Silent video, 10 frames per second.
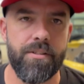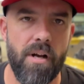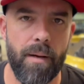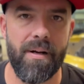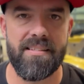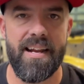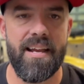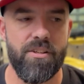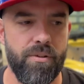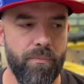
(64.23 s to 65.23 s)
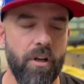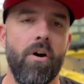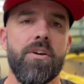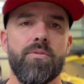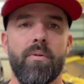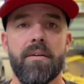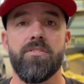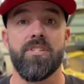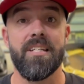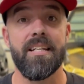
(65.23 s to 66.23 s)
to talk about today is in regards to what I've
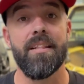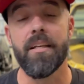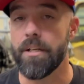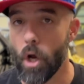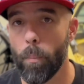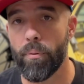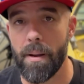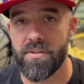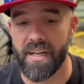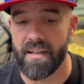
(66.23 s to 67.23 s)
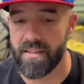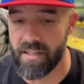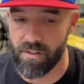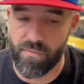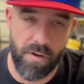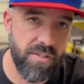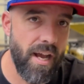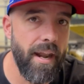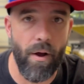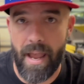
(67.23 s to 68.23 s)
seen in the no prep side of things, front
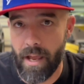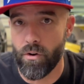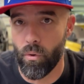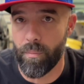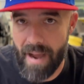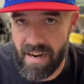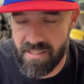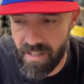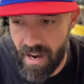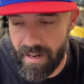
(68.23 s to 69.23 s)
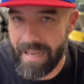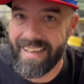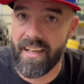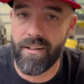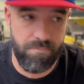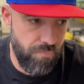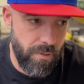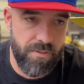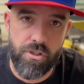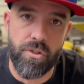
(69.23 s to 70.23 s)
side and or back side, and
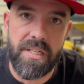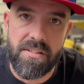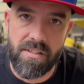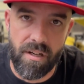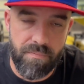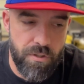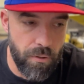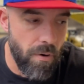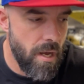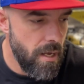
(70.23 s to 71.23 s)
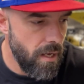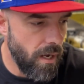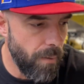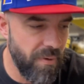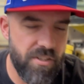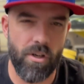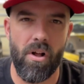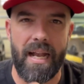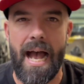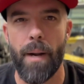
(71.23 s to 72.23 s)
well, the street stuff too, because it
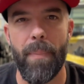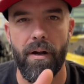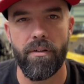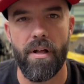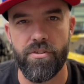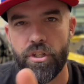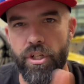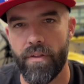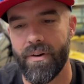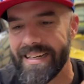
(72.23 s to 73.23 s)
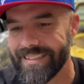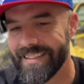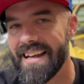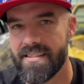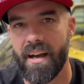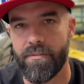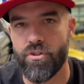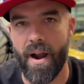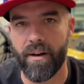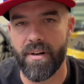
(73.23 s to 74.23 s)
all kind of parallels each other on that side of
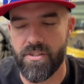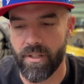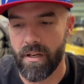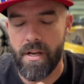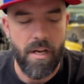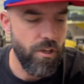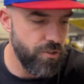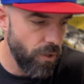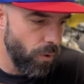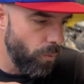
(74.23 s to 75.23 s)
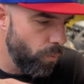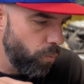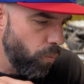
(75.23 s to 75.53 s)
drag racing. So